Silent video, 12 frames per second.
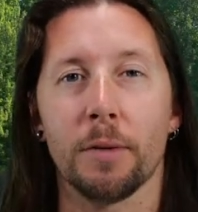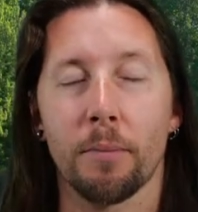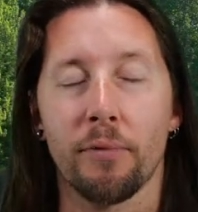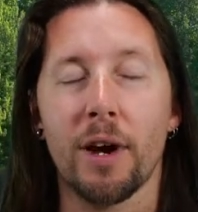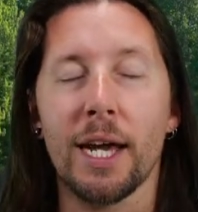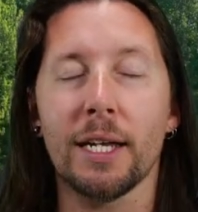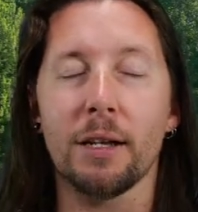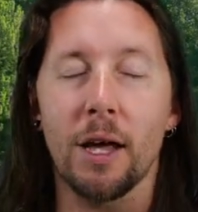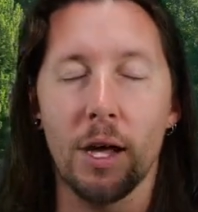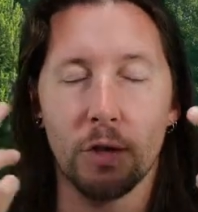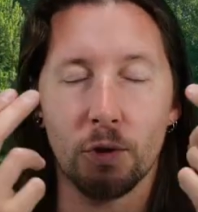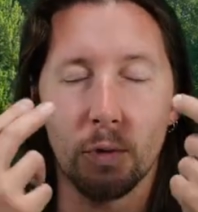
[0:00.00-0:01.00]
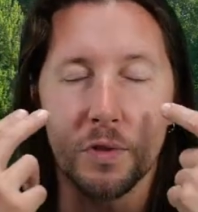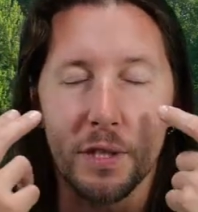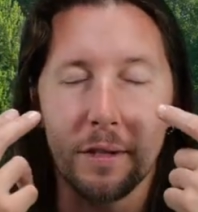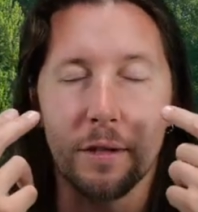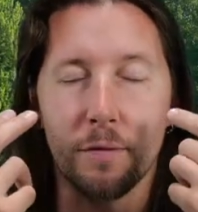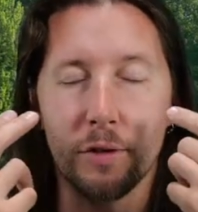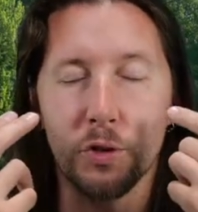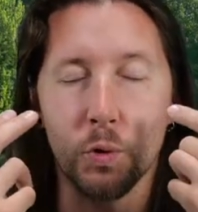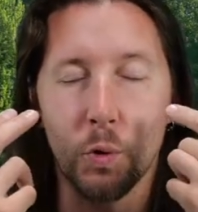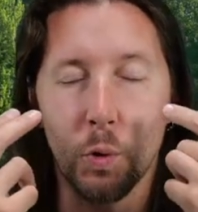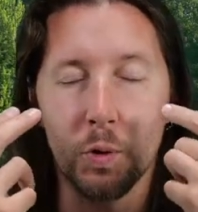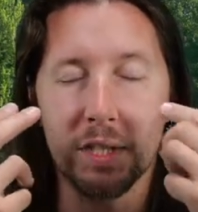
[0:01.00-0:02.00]
of the brain using the visual
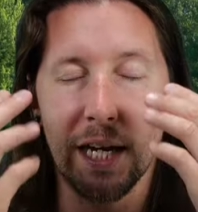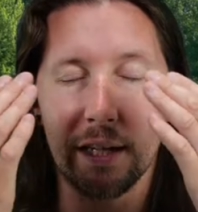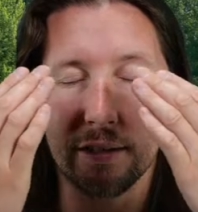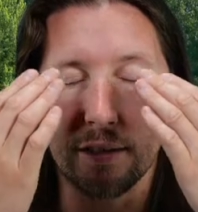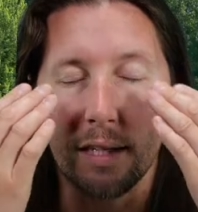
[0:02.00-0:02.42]
cortex,